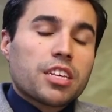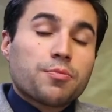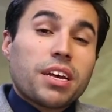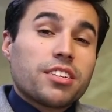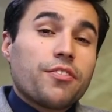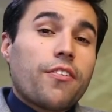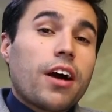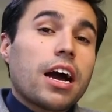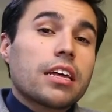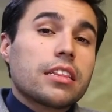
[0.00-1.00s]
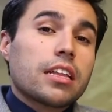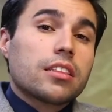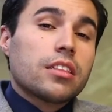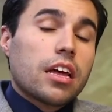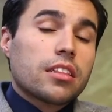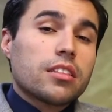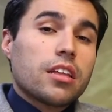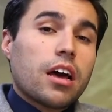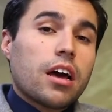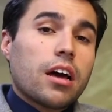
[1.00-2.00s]
specify
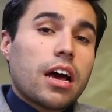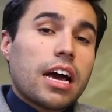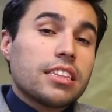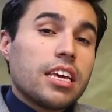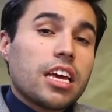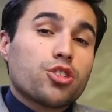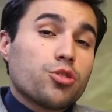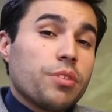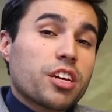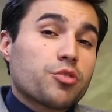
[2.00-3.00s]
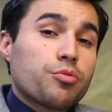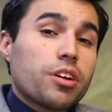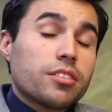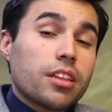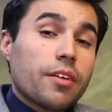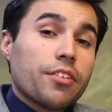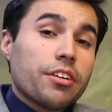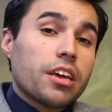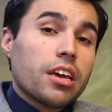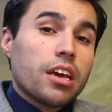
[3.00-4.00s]
that idea should be expressed in a
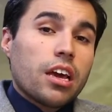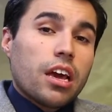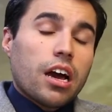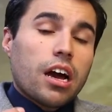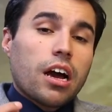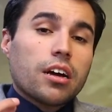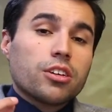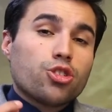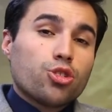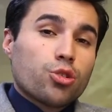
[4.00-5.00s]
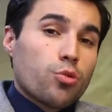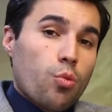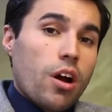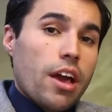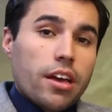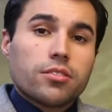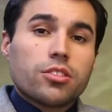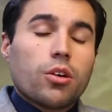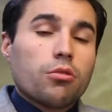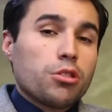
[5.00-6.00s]
very short way.
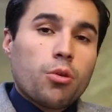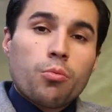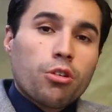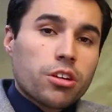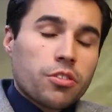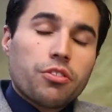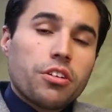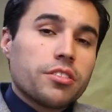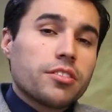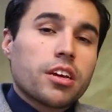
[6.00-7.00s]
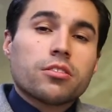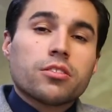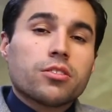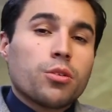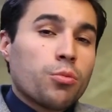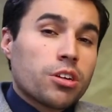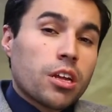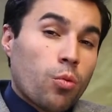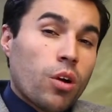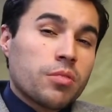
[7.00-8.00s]
So no more than 30 seconds, no more
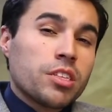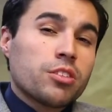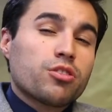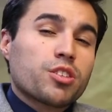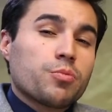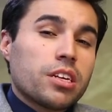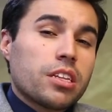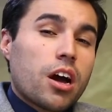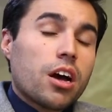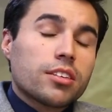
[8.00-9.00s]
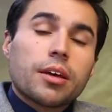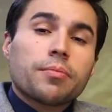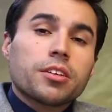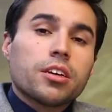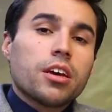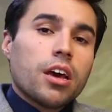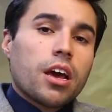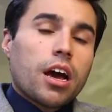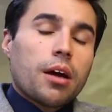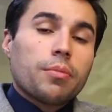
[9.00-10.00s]
than 1 minute to explain a concept,
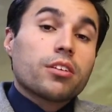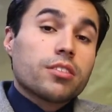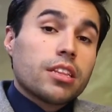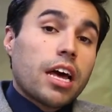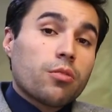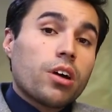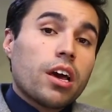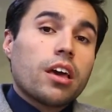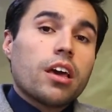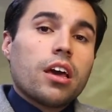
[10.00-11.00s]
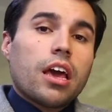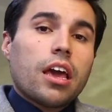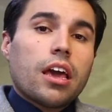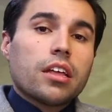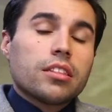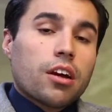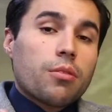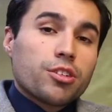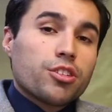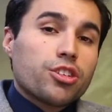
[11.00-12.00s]
because in that way the
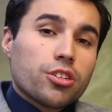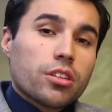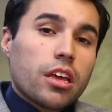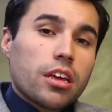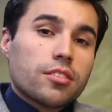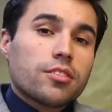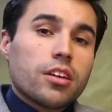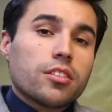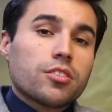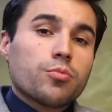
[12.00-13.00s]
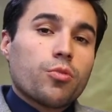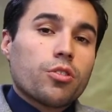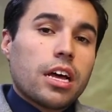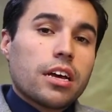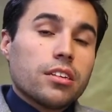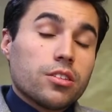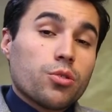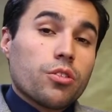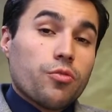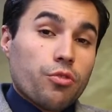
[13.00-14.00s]
conversation it's more likely
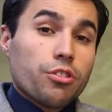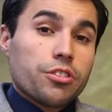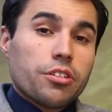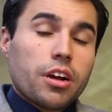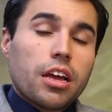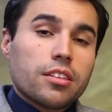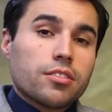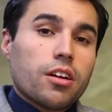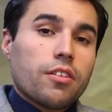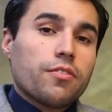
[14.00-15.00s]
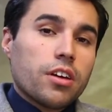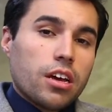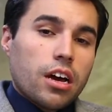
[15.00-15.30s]
to go further instead of